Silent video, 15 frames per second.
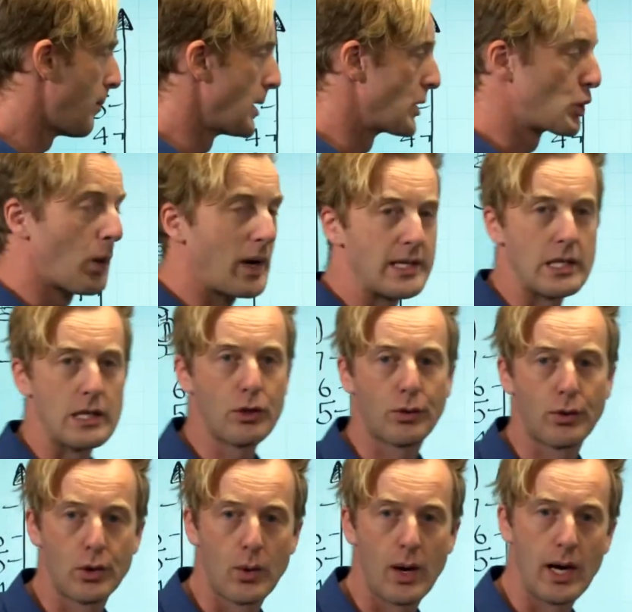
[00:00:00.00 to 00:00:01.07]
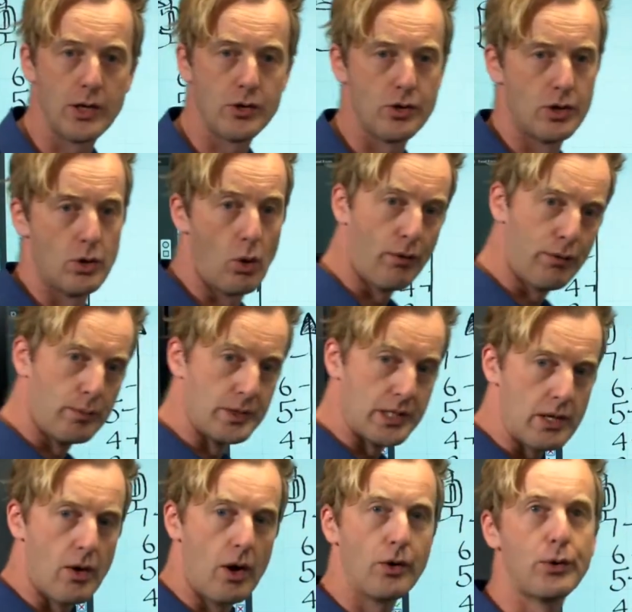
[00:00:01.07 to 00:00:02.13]
20 through to 100, or from
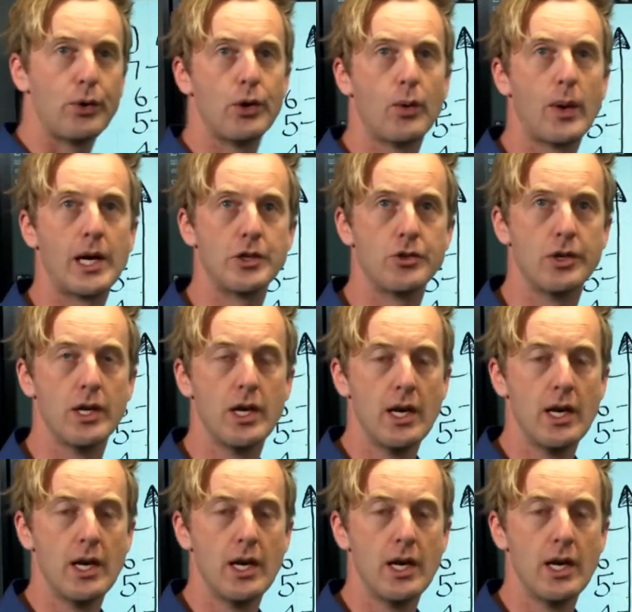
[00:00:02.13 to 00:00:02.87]
0 through to 100.